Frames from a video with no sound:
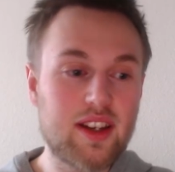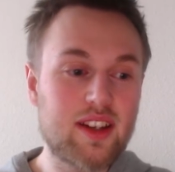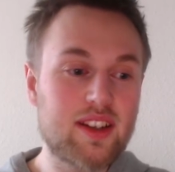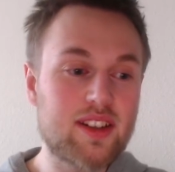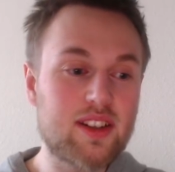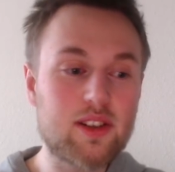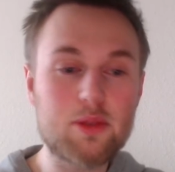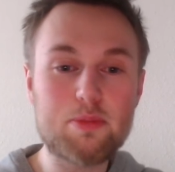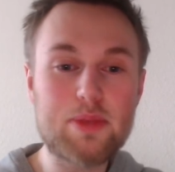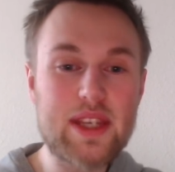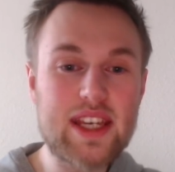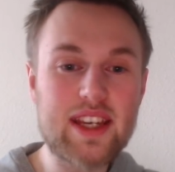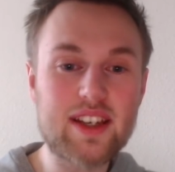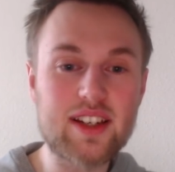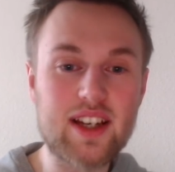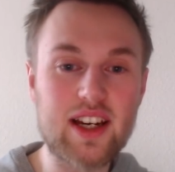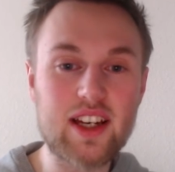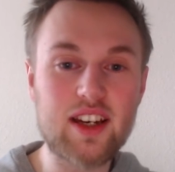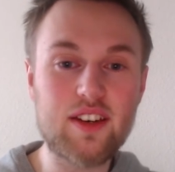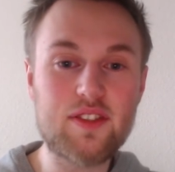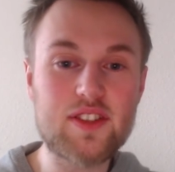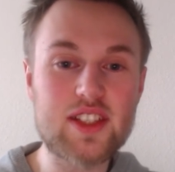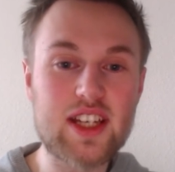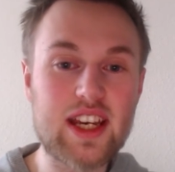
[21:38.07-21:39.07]
No, being an
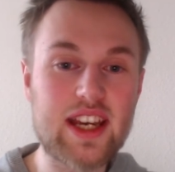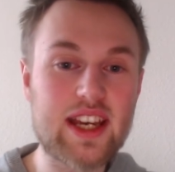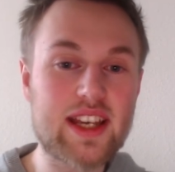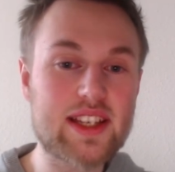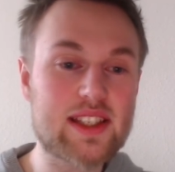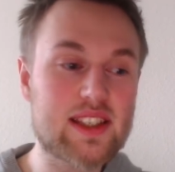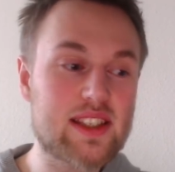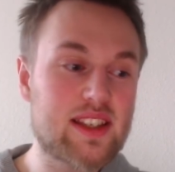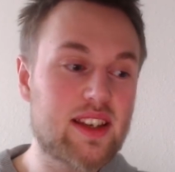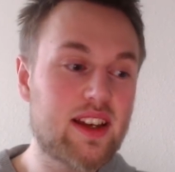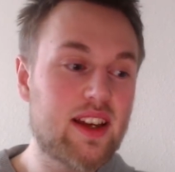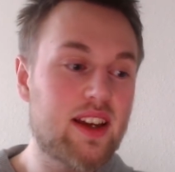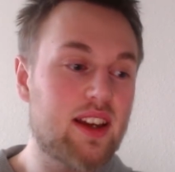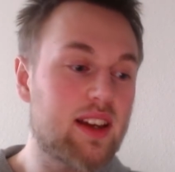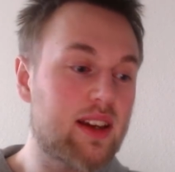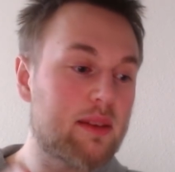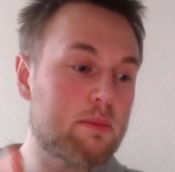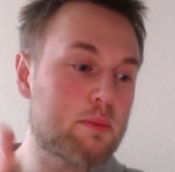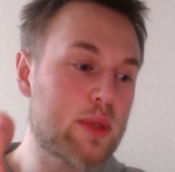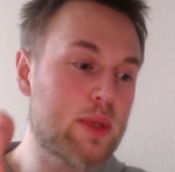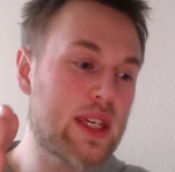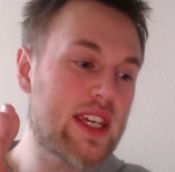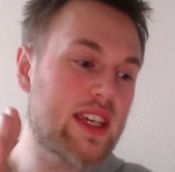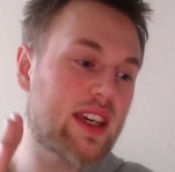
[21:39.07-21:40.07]
INFJ is
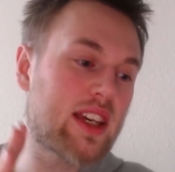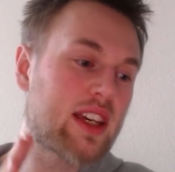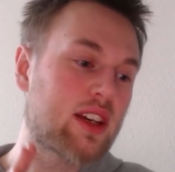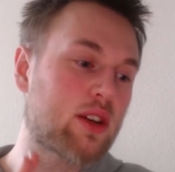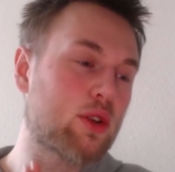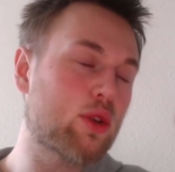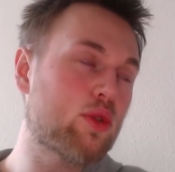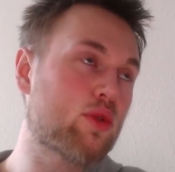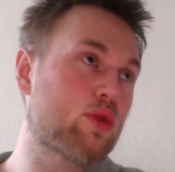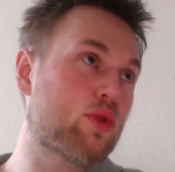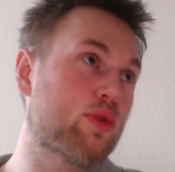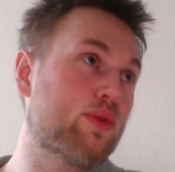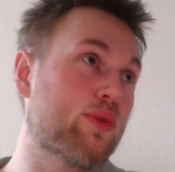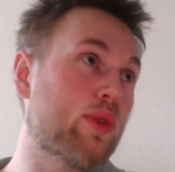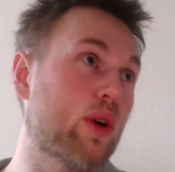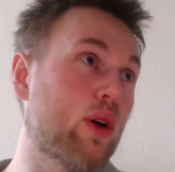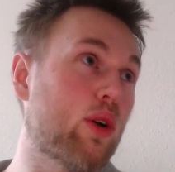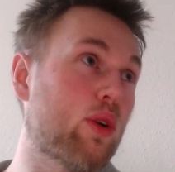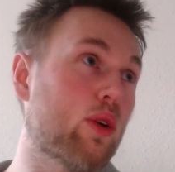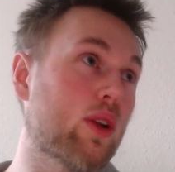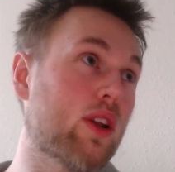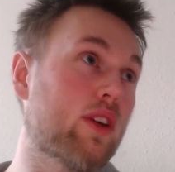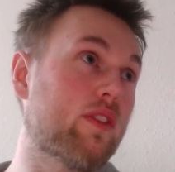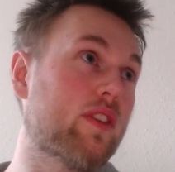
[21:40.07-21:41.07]
being in
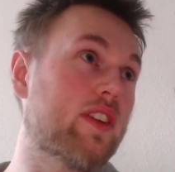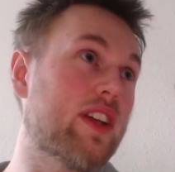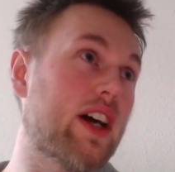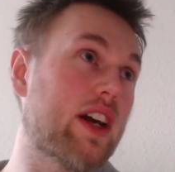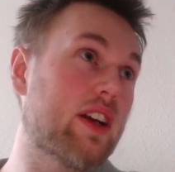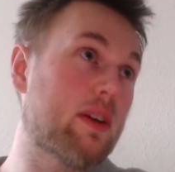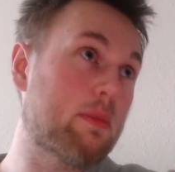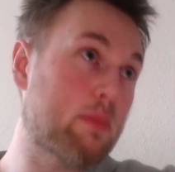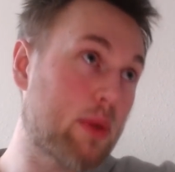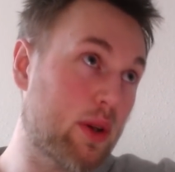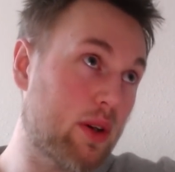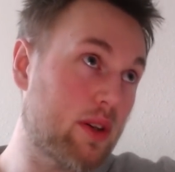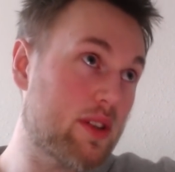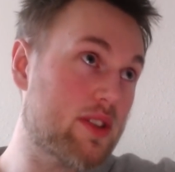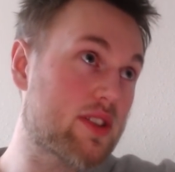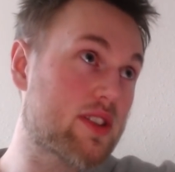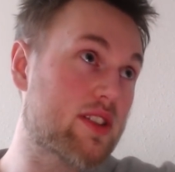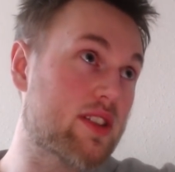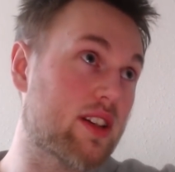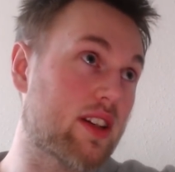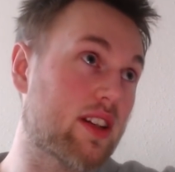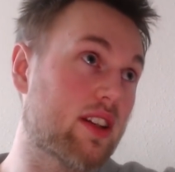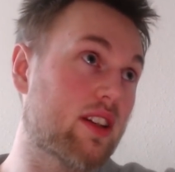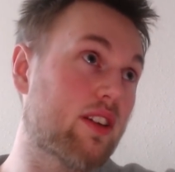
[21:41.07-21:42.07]
control of another
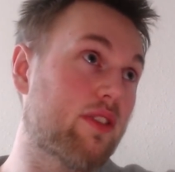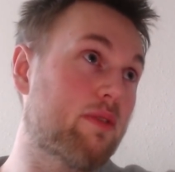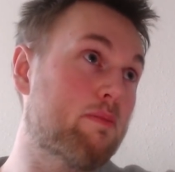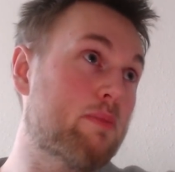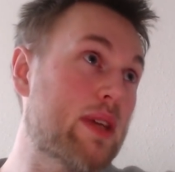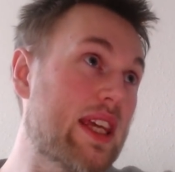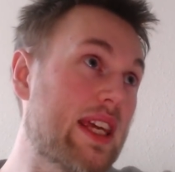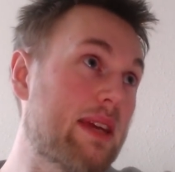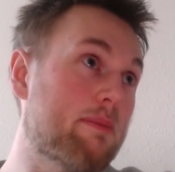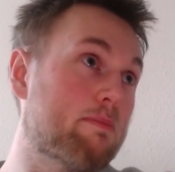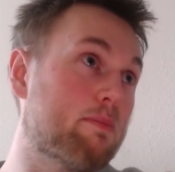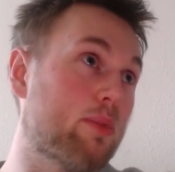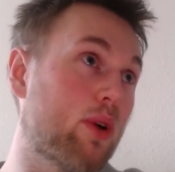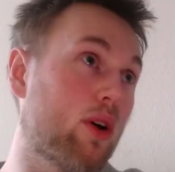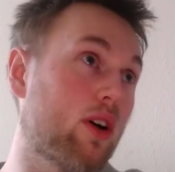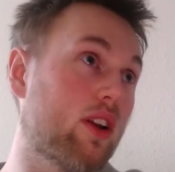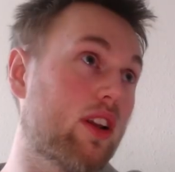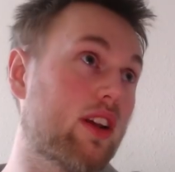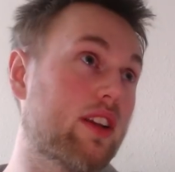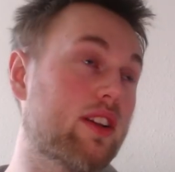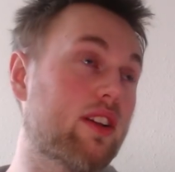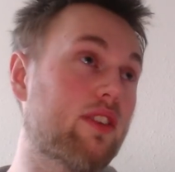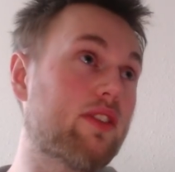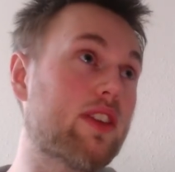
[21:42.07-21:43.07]
person and of people
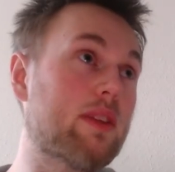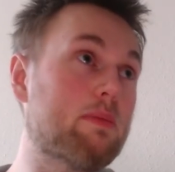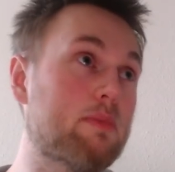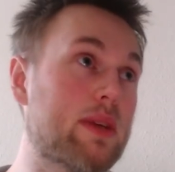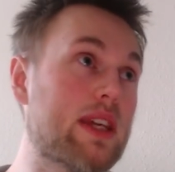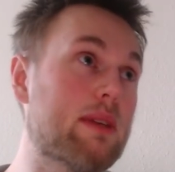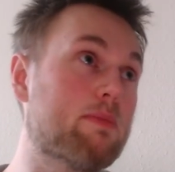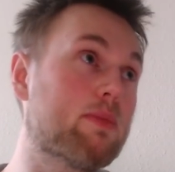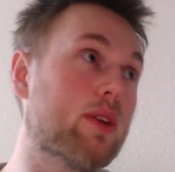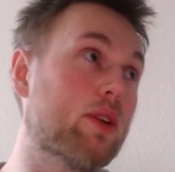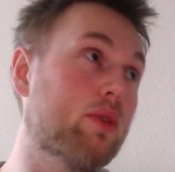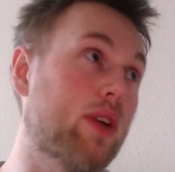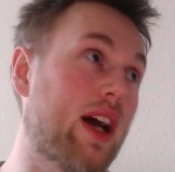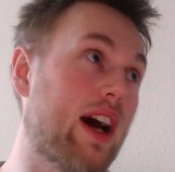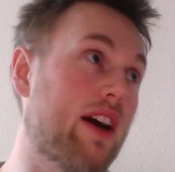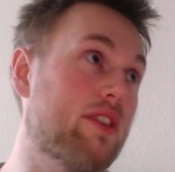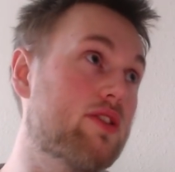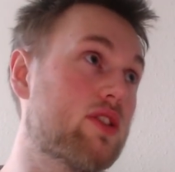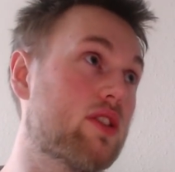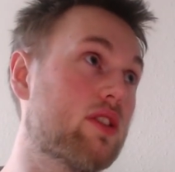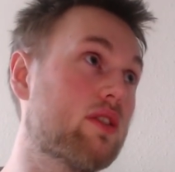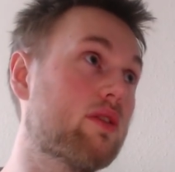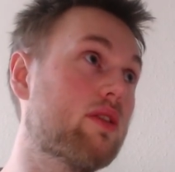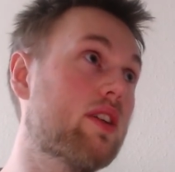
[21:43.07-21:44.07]
and of the people
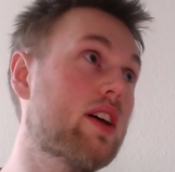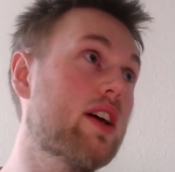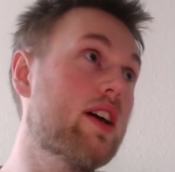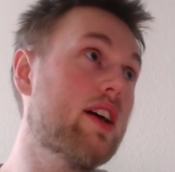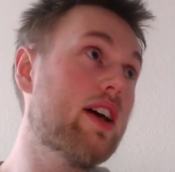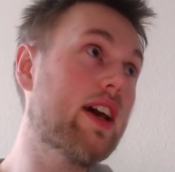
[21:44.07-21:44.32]
around you